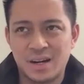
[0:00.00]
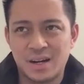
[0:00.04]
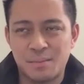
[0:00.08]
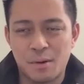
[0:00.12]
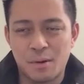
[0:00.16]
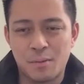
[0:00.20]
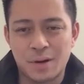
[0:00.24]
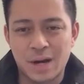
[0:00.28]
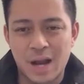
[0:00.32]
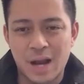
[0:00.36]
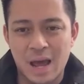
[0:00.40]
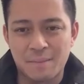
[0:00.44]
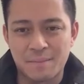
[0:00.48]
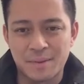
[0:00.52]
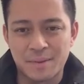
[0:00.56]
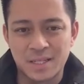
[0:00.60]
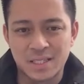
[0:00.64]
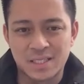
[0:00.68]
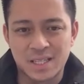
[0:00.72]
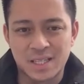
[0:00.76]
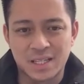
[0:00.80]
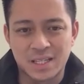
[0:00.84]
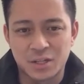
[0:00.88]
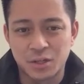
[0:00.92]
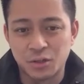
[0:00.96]
But what happened
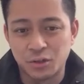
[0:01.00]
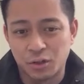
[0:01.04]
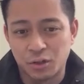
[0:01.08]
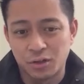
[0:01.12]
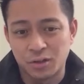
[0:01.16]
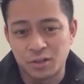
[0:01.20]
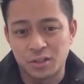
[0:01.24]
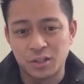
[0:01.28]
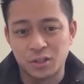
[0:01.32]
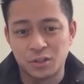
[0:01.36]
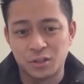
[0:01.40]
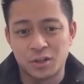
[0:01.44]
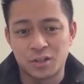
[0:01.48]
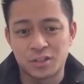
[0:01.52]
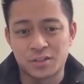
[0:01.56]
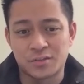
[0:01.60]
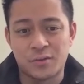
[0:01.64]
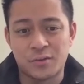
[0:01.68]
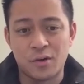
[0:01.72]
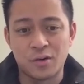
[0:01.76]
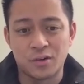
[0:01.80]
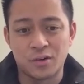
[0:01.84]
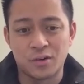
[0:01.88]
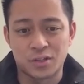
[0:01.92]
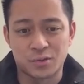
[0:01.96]
is like you lost you lost
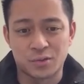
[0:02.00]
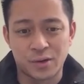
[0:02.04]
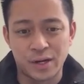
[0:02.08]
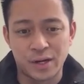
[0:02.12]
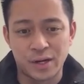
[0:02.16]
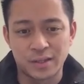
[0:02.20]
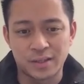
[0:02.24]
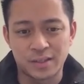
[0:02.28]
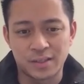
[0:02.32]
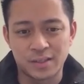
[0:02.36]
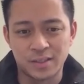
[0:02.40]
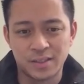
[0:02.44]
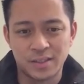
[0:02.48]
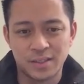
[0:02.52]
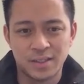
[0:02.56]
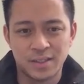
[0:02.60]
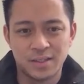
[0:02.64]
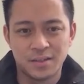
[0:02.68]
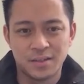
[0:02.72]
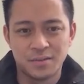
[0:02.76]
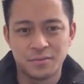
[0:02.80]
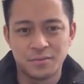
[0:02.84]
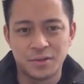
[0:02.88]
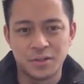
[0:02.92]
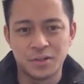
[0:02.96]
focus, right?
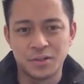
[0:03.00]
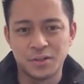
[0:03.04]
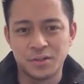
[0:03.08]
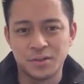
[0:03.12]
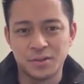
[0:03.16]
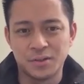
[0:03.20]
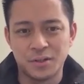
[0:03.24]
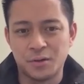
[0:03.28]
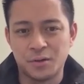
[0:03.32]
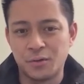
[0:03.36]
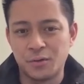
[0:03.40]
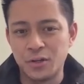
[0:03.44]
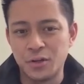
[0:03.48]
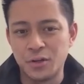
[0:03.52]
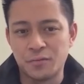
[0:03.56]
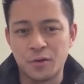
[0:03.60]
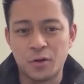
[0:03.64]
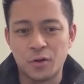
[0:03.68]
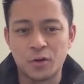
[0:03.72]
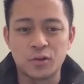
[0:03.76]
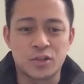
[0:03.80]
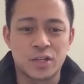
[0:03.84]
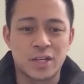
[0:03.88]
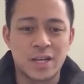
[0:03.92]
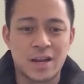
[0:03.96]
When you you know when you
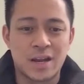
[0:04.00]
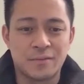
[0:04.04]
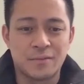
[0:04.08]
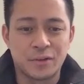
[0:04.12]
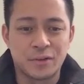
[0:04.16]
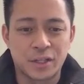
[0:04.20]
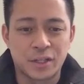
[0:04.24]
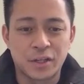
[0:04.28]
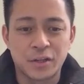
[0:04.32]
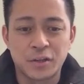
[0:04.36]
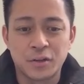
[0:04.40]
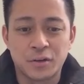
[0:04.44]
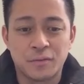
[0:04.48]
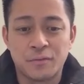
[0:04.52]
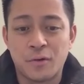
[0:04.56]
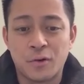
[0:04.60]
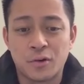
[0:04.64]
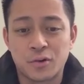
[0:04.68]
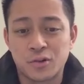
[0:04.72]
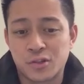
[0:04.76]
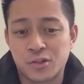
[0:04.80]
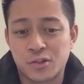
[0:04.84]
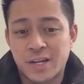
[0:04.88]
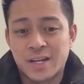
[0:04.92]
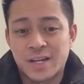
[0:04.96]
focus on everything, you don't
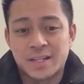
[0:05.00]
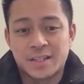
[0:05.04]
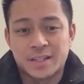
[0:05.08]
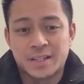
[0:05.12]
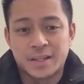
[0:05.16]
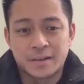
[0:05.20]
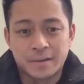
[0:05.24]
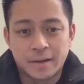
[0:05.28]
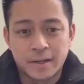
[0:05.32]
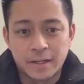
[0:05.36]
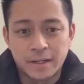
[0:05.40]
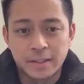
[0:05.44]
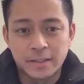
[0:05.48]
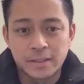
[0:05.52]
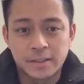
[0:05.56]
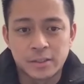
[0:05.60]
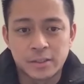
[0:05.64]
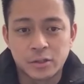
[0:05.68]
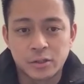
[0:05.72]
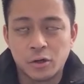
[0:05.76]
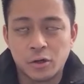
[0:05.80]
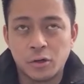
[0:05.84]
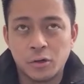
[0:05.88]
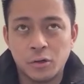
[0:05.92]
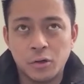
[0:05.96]
focus on anything, right?
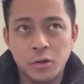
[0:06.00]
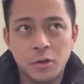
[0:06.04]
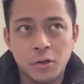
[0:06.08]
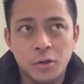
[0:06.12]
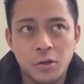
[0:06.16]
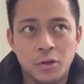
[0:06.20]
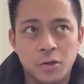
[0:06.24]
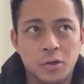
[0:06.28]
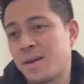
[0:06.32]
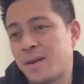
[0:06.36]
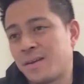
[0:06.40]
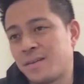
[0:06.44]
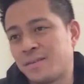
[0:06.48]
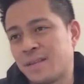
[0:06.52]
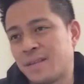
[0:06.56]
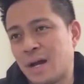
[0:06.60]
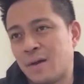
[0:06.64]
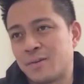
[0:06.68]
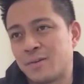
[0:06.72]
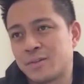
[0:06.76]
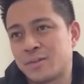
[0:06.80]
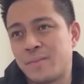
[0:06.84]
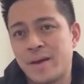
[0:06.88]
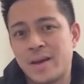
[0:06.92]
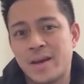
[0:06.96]
So
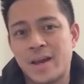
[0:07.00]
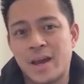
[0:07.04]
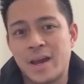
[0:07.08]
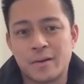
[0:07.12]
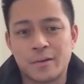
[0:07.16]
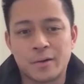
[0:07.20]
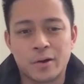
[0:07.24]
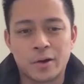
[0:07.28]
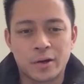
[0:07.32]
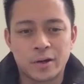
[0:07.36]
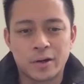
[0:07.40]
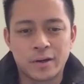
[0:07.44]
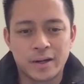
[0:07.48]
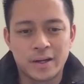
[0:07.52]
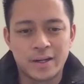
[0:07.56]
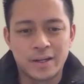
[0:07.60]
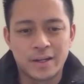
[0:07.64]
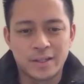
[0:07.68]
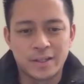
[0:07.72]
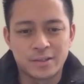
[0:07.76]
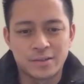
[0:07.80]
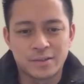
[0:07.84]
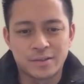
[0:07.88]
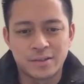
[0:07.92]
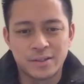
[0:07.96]
that was my error and
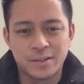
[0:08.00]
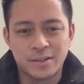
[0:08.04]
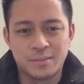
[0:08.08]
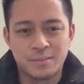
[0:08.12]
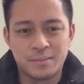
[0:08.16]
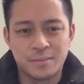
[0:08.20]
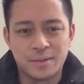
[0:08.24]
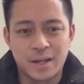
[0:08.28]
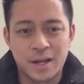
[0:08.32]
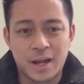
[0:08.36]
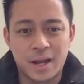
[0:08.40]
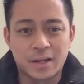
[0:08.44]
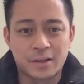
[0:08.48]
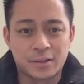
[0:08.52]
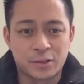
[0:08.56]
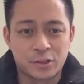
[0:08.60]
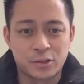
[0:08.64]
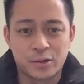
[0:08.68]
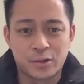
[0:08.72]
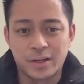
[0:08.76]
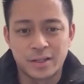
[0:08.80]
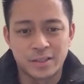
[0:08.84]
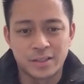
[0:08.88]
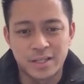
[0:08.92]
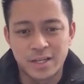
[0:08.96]
that you know
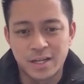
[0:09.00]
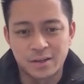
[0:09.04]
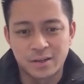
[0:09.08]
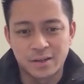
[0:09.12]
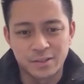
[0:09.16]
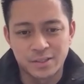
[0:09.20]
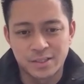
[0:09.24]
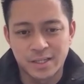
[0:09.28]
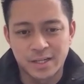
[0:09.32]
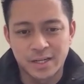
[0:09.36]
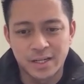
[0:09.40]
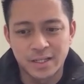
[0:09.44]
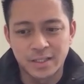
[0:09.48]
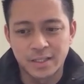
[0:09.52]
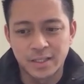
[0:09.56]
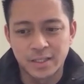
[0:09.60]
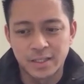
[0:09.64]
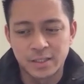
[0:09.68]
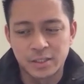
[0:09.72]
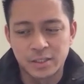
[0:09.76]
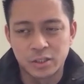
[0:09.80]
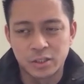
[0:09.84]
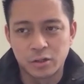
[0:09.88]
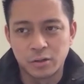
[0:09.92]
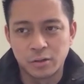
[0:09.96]
trials and errors that i
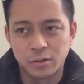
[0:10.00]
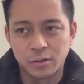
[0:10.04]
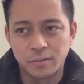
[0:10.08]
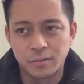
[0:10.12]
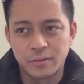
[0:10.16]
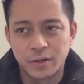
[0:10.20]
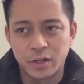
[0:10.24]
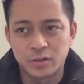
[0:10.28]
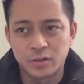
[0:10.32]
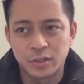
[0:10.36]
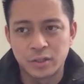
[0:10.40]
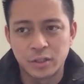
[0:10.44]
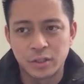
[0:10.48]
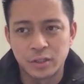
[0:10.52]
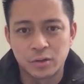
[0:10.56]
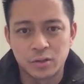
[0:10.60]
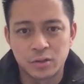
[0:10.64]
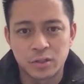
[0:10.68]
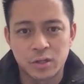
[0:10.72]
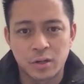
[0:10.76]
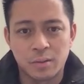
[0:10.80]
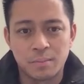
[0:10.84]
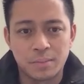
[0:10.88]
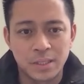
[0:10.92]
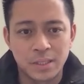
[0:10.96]
did so eventually
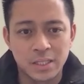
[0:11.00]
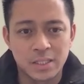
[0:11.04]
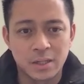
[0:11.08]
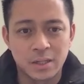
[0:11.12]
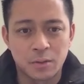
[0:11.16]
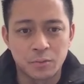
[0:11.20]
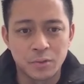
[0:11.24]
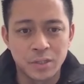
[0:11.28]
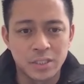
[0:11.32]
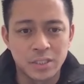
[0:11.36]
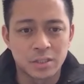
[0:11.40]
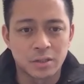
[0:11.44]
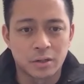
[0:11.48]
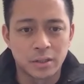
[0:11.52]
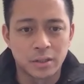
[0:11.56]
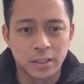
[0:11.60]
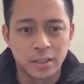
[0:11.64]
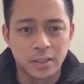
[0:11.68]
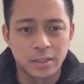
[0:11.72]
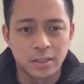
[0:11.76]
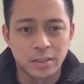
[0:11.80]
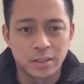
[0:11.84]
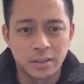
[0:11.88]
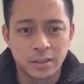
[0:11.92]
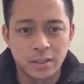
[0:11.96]
those companies that we
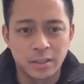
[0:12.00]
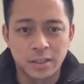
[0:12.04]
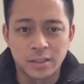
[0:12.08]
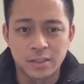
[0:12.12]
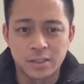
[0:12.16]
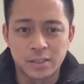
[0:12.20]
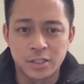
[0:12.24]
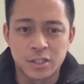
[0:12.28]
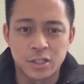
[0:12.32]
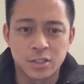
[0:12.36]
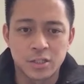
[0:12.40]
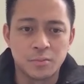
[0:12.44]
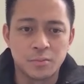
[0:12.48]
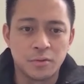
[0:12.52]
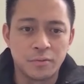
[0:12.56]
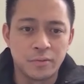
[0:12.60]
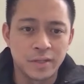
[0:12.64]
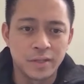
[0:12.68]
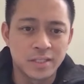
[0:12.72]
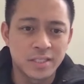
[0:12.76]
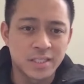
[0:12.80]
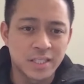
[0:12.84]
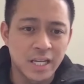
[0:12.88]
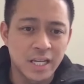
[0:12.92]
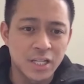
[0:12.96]
started such as
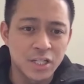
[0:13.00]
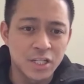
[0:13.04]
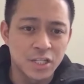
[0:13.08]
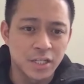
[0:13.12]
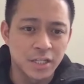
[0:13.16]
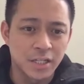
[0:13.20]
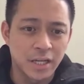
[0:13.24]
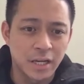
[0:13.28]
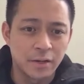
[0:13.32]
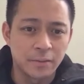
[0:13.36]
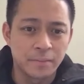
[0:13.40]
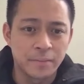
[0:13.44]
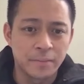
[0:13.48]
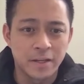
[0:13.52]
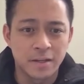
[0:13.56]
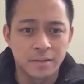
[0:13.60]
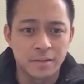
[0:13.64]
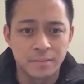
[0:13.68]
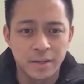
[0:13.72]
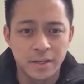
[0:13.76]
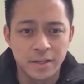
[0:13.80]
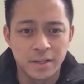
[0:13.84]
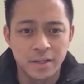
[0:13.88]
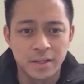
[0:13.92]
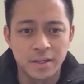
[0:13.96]
moving staging
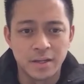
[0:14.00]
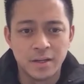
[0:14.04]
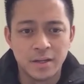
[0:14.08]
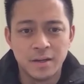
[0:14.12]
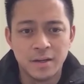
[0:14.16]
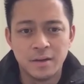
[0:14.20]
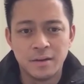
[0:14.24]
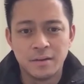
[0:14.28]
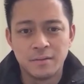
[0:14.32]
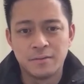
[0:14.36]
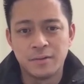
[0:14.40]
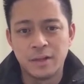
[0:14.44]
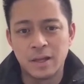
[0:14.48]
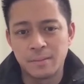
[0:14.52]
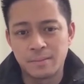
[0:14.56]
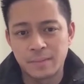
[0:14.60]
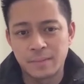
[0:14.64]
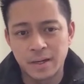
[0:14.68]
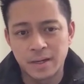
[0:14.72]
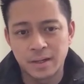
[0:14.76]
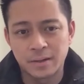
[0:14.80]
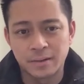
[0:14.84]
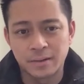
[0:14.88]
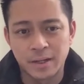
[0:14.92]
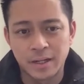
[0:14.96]
airbnb
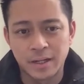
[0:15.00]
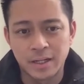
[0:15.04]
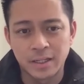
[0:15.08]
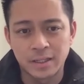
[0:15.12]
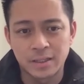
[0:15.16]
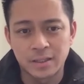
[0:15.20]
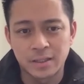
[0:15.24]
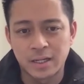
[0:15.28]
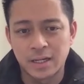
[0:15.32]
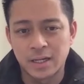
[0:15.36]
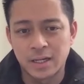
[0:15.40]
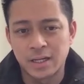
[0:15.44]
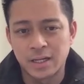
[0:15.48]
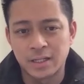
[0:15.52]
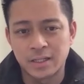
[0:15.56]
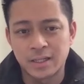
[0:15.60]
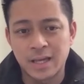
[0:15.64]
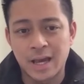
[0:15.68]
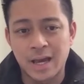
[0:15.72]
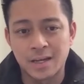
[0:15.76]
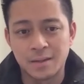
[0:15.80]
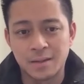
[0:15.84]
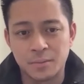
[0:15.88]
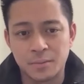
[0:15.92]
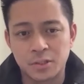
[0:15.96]
flipping right and
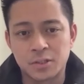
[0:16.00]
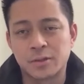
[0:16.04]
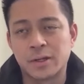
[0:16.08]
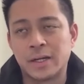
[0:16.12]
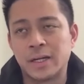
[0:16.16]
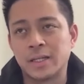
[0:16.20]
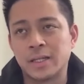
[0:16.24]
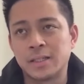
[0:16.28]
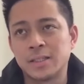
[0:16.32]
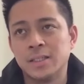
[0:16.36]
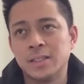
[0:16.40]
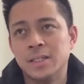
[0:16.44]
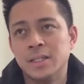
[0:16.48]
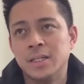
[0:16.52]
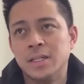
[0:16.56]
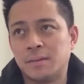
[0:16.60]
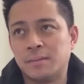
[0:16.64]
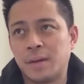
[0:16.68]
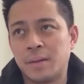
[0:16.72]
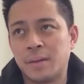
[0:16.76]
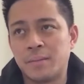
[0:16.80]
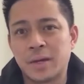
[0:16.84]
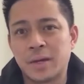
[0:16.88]
cannabis right i